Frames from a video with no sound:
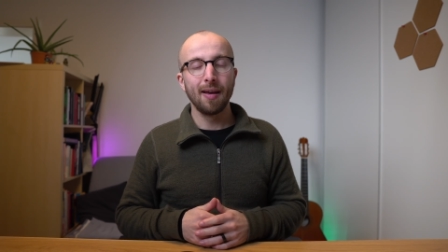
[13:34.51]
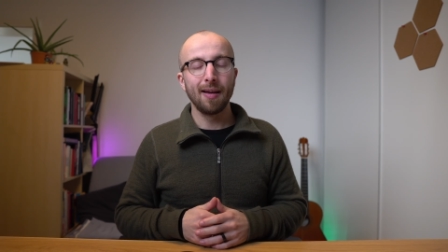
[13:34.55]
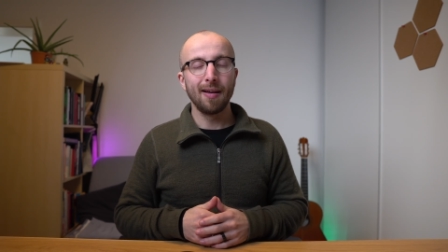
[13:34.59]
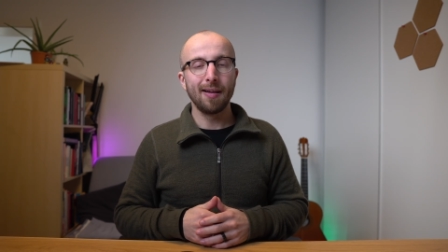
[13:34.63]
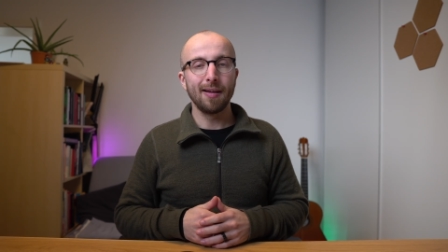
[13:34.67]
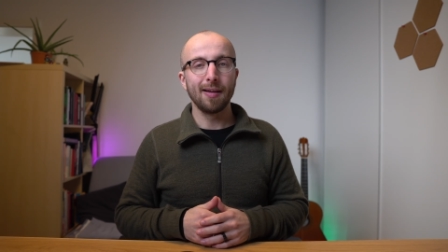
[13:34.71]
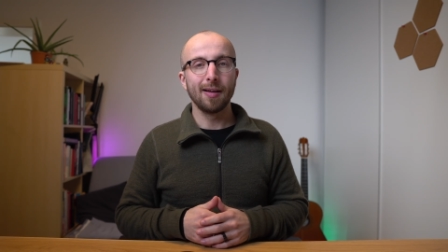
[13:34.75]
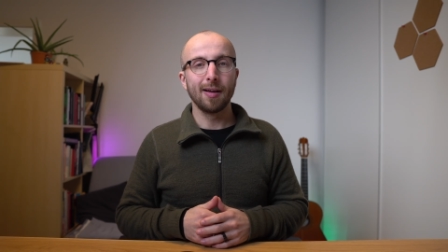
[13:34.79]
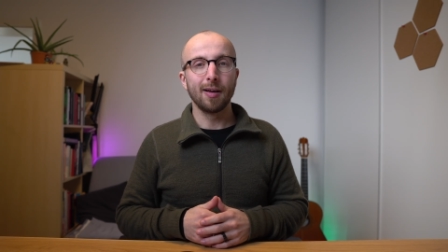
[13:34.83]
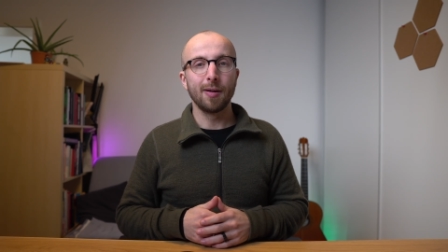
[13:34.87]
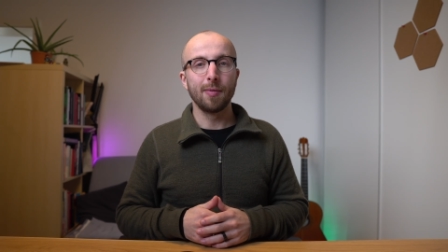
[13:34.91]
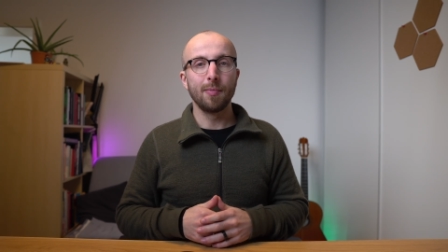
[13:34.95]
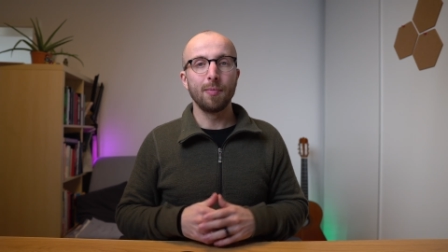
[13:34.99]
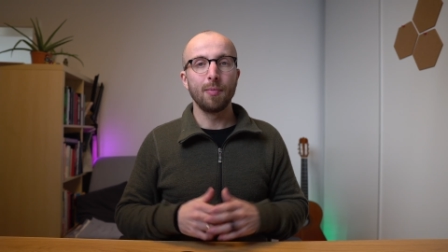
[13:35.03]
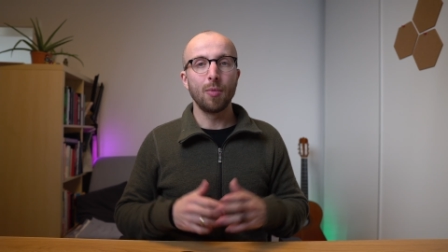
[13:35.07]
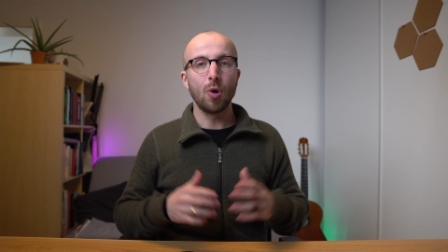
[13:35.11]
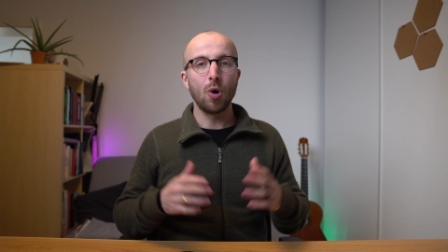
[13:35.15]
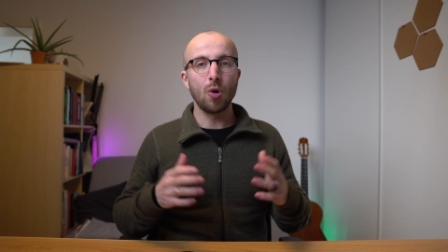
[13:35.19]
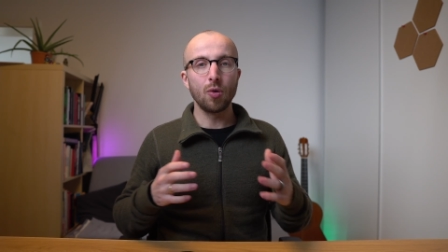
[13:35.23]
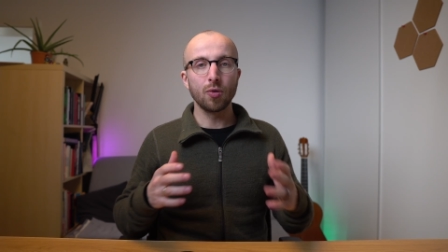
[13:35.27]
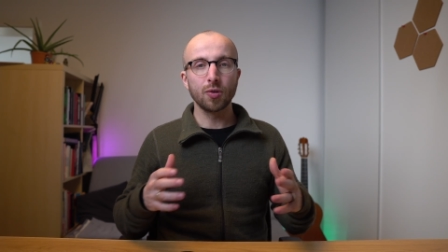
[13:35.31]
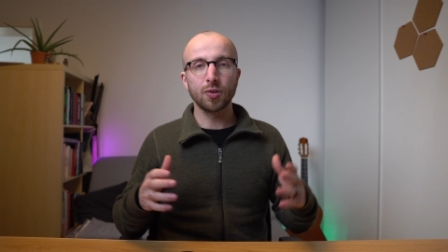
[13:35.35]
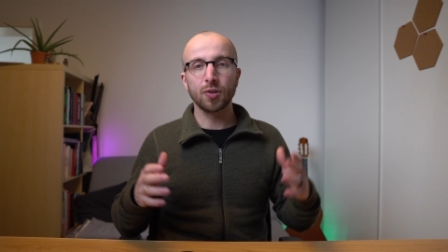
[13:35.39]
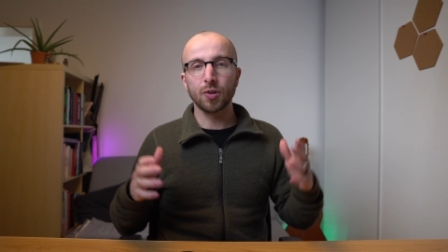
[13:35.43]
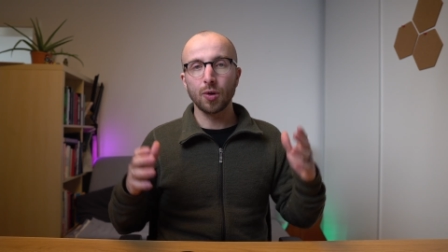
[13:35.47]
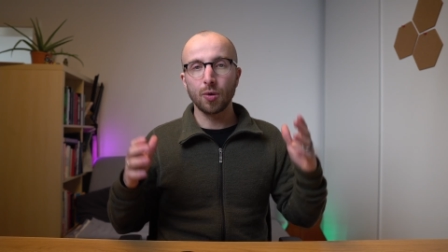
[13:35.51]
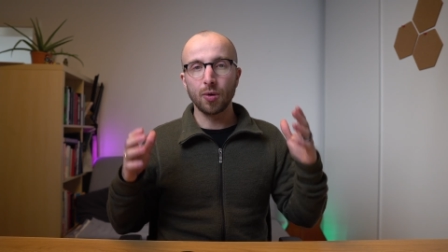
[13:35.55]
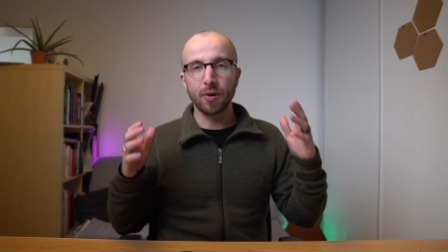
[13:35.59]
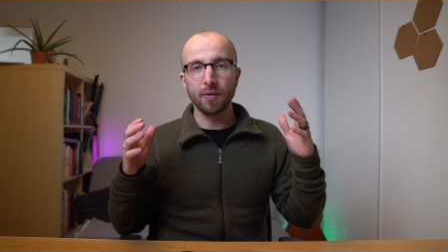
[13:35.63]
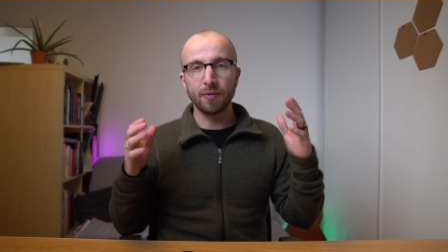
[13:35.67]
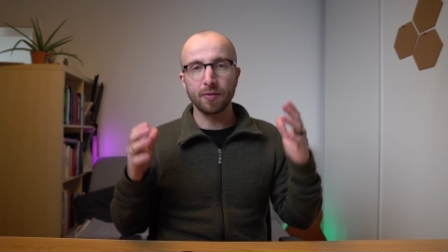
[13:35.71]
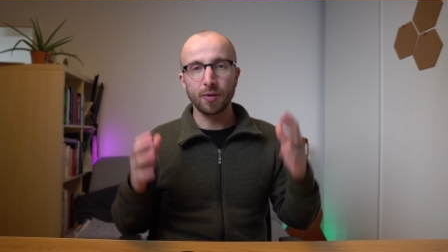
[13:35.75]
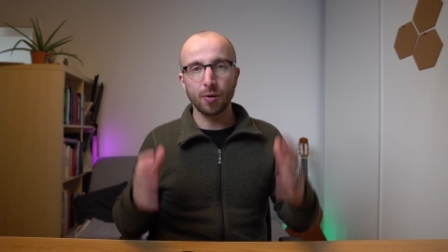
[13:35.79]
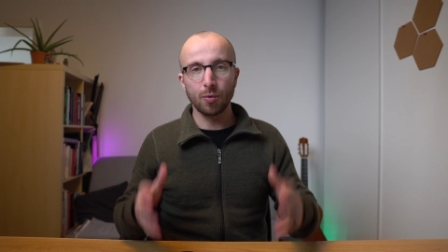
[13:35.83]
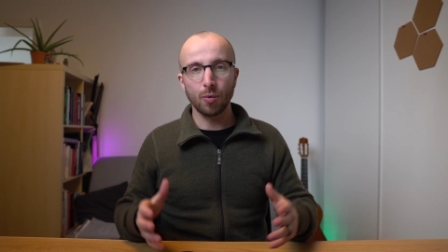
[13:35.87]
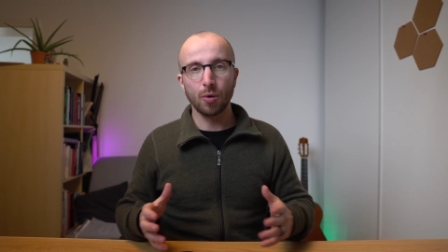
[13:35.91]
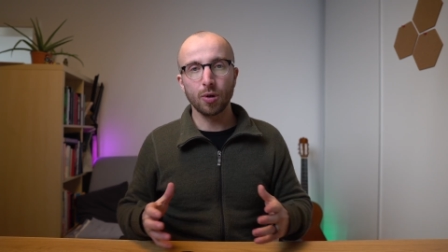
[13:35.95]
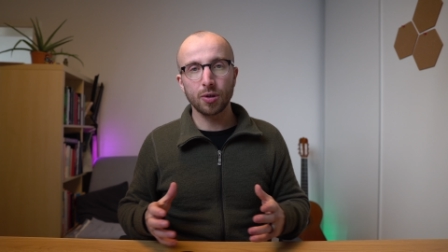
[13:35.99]
Um, also,
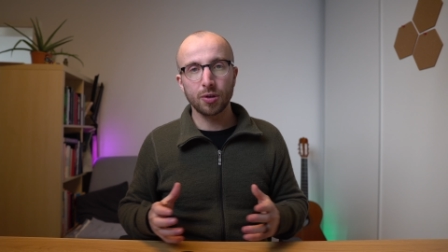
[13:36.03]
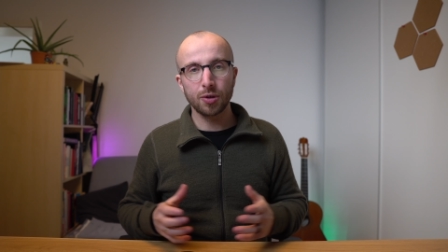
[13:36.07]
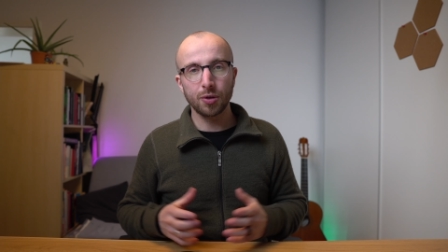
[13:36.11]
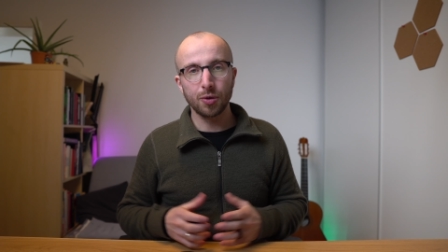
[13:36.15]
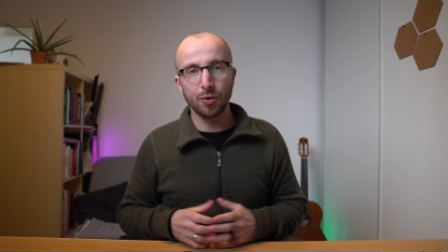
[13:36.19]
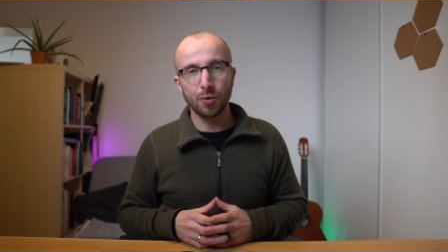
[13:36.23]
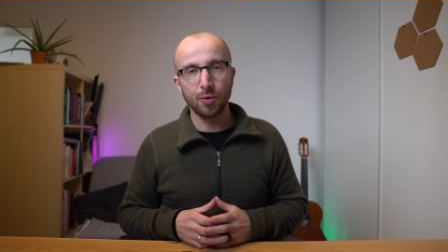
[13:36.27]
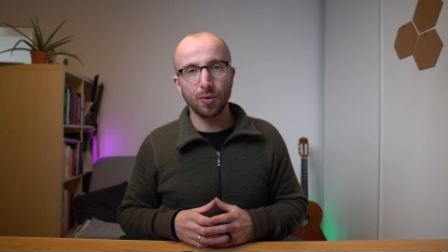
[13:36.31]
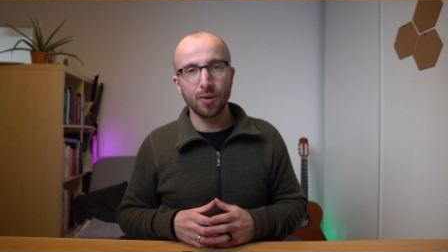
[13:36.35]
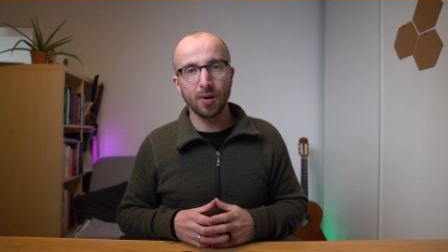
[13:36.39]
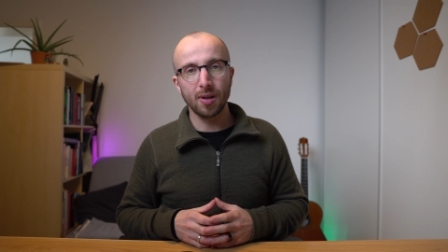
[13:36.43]
if you want to